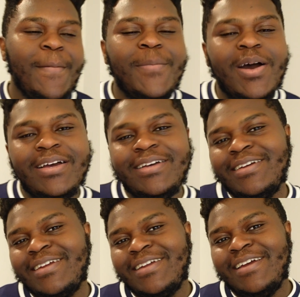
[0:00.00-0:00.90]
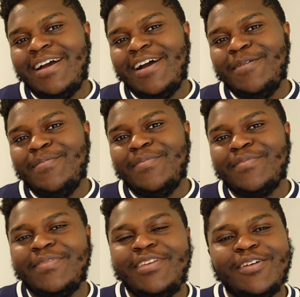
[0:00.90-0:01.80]
But you
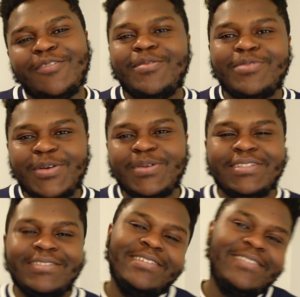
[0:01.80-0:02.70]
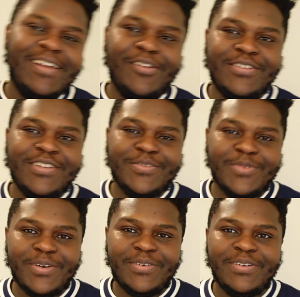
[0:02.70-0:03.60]
know, crypto is technology as
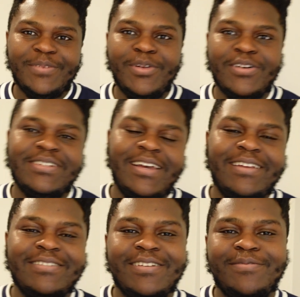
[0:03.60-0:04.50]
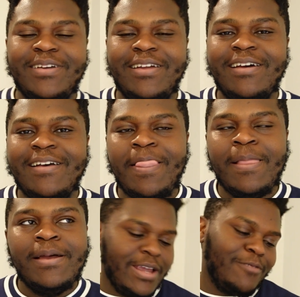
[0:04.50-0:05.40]
well, blockchain and stuff like that.
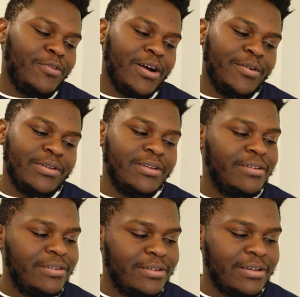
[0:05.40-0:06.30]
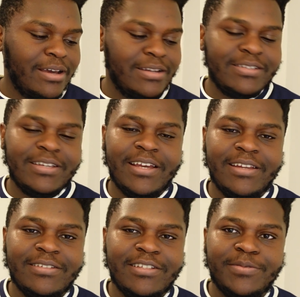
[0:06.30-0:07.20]
Yeah, I thought I would kind of share
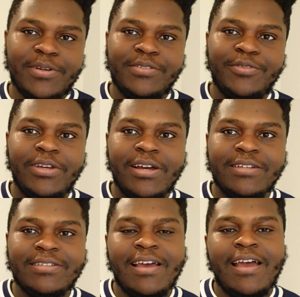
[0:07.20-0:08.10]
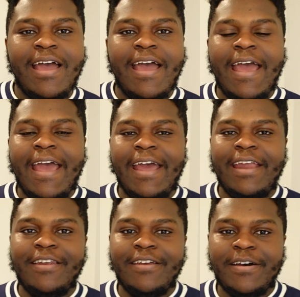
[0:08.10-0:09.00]
this experience with you guys
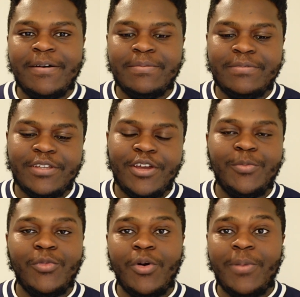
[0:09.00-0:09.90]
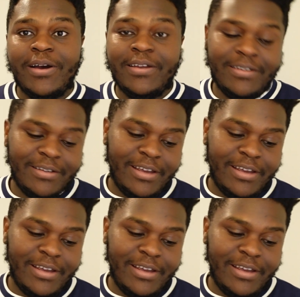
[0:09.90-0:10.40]
and tell you more about it.